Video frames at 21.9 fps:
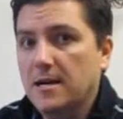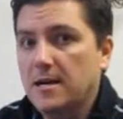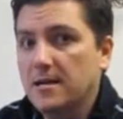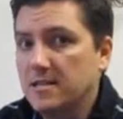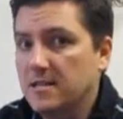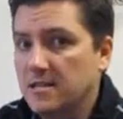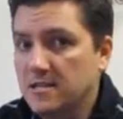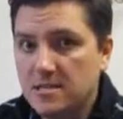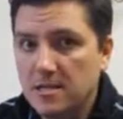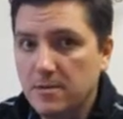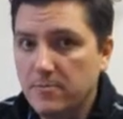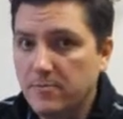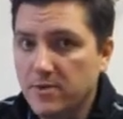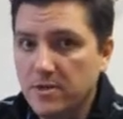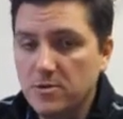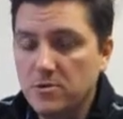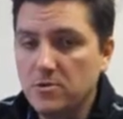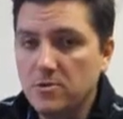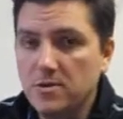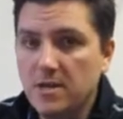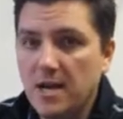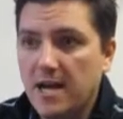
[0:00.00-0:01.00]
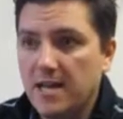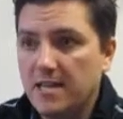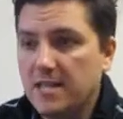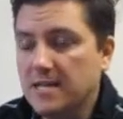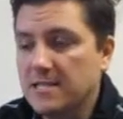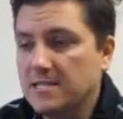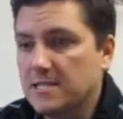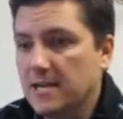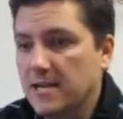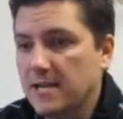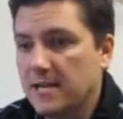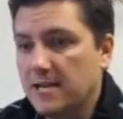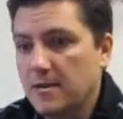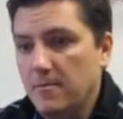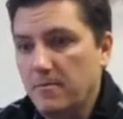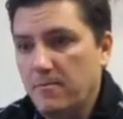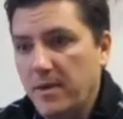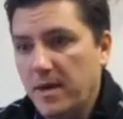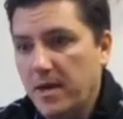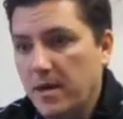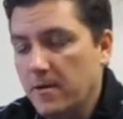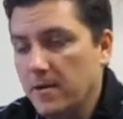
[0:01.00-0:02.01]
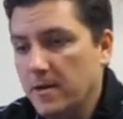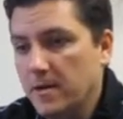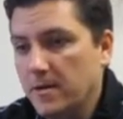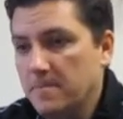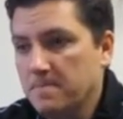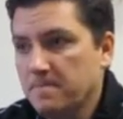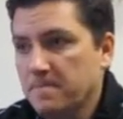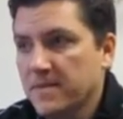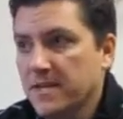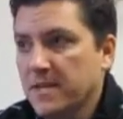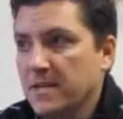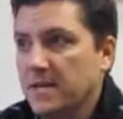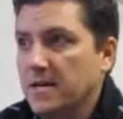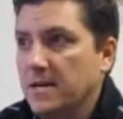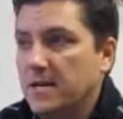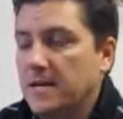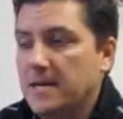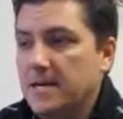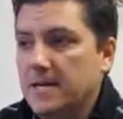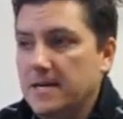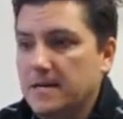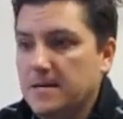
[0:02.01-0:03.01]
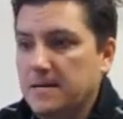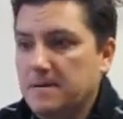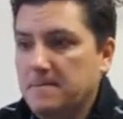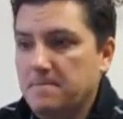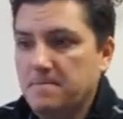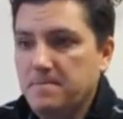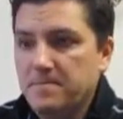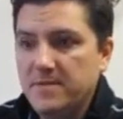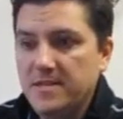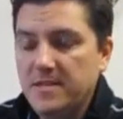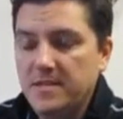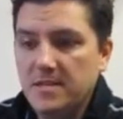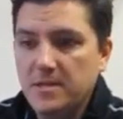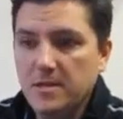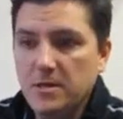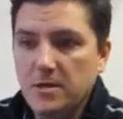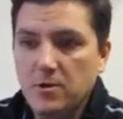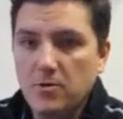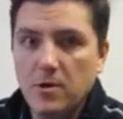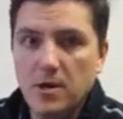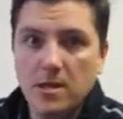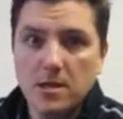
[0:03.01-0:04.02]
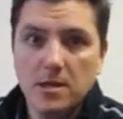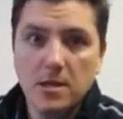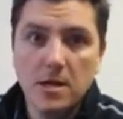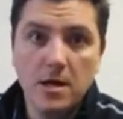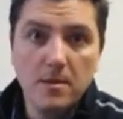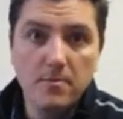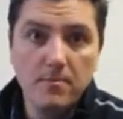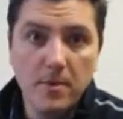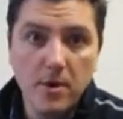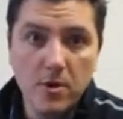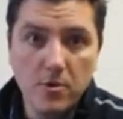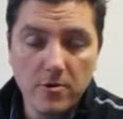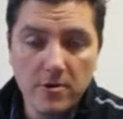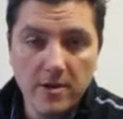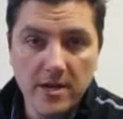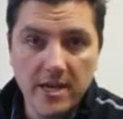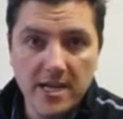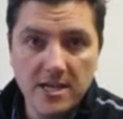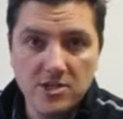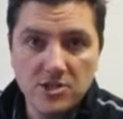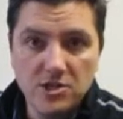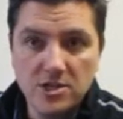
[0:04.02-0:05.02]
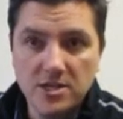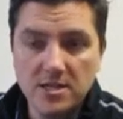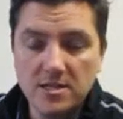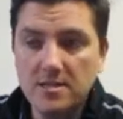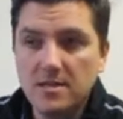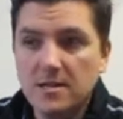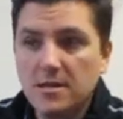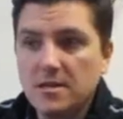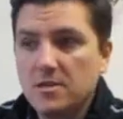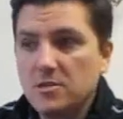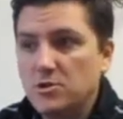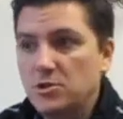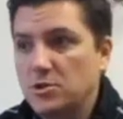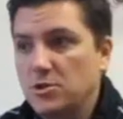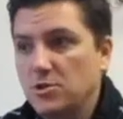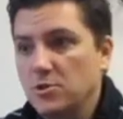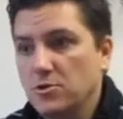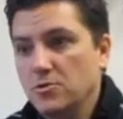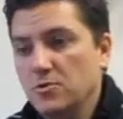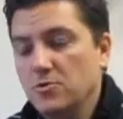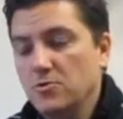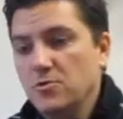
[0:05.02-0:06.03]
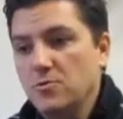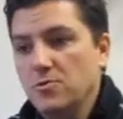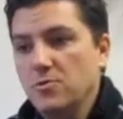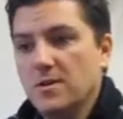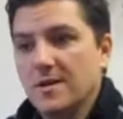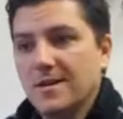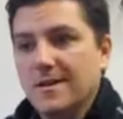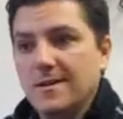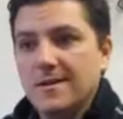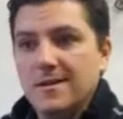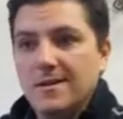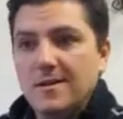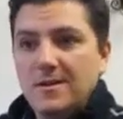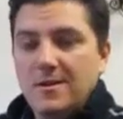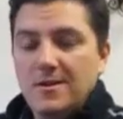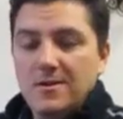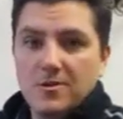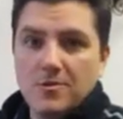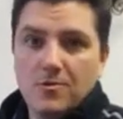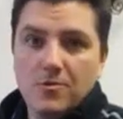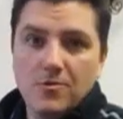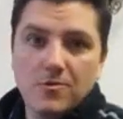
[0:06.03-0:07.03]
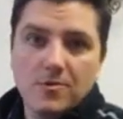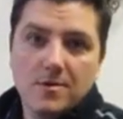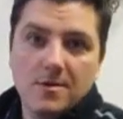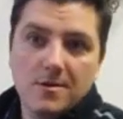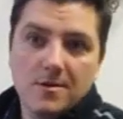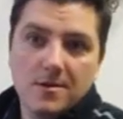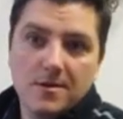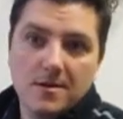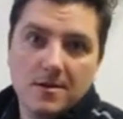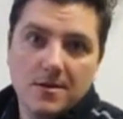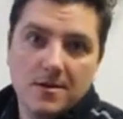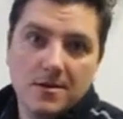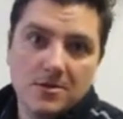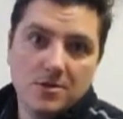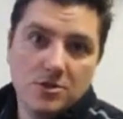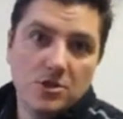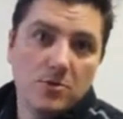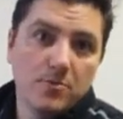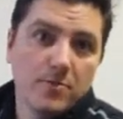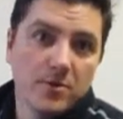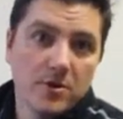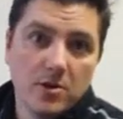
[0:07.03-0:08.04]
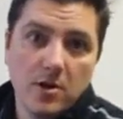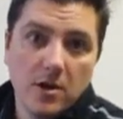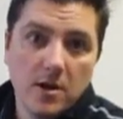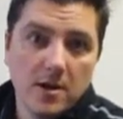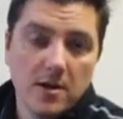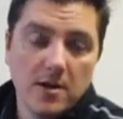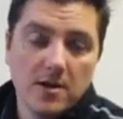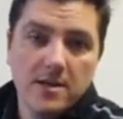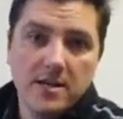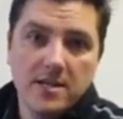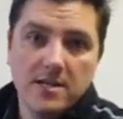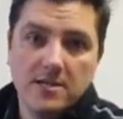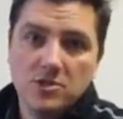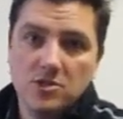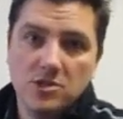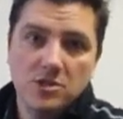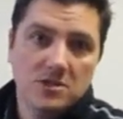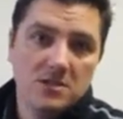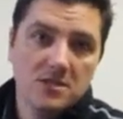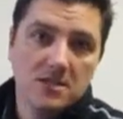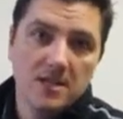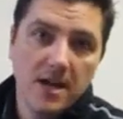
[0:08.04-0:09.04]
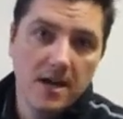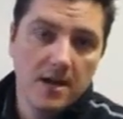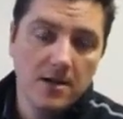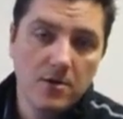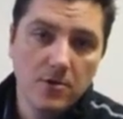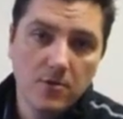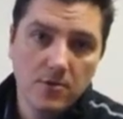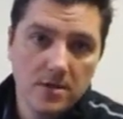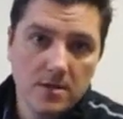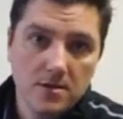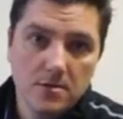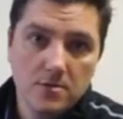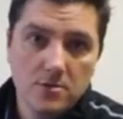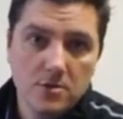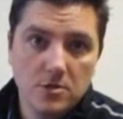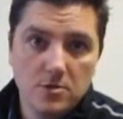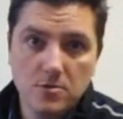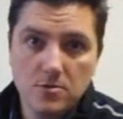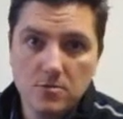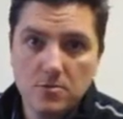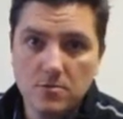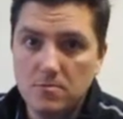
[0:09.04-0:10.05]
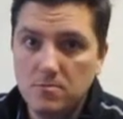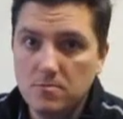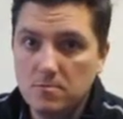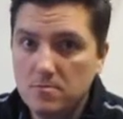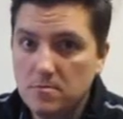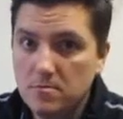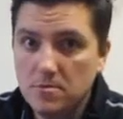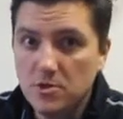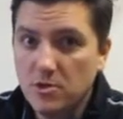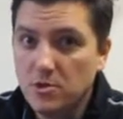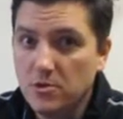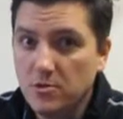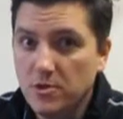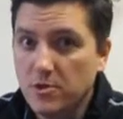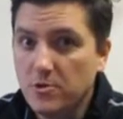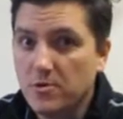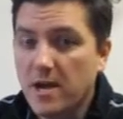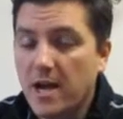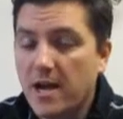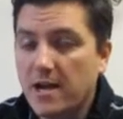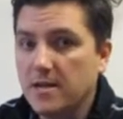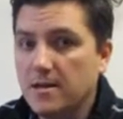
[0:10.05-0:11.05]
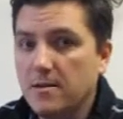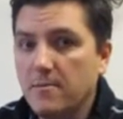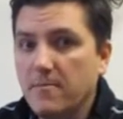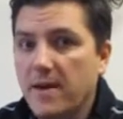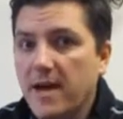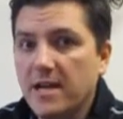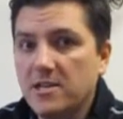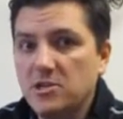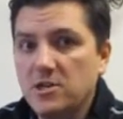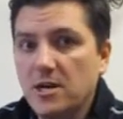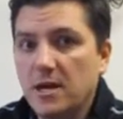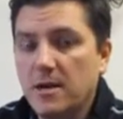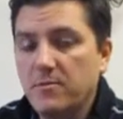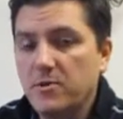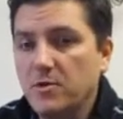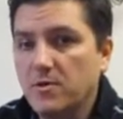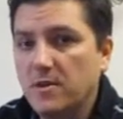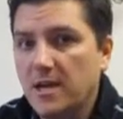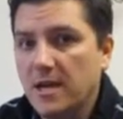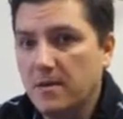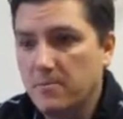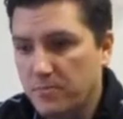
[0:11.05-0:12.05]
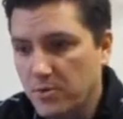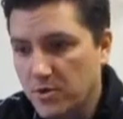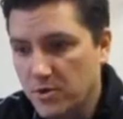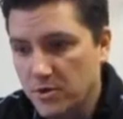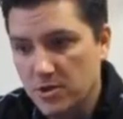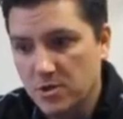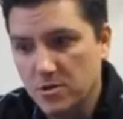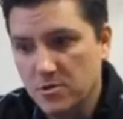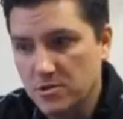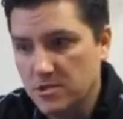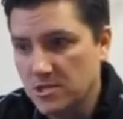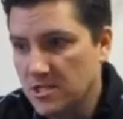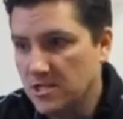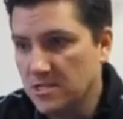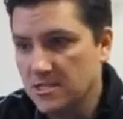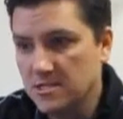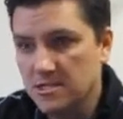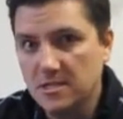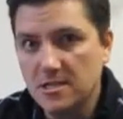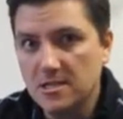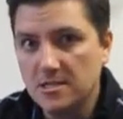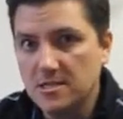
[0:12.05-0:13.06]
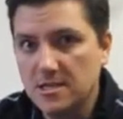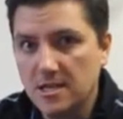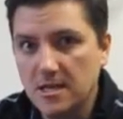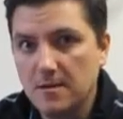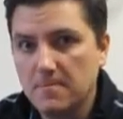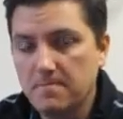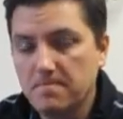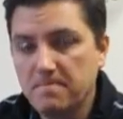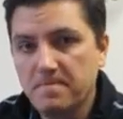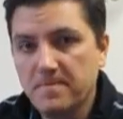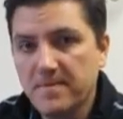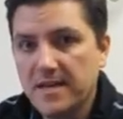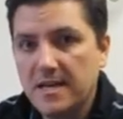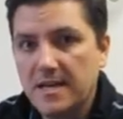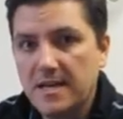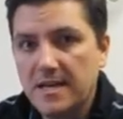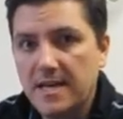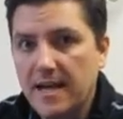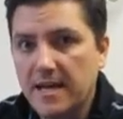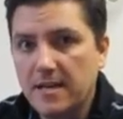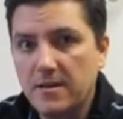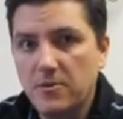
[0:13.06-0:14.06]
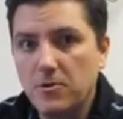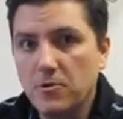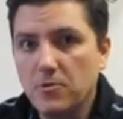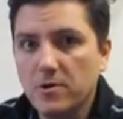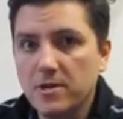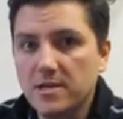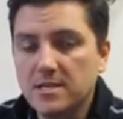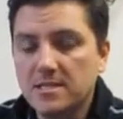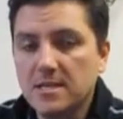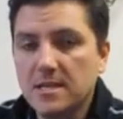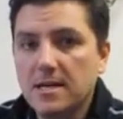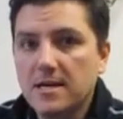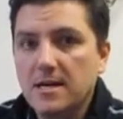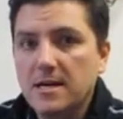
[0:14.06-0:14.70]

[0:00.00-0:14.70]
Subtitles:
They simply do not. That's like comparing, a lawnmower engine to, a supercar. It's just not going to. They're not going to match up. You can't put those things in the same categories.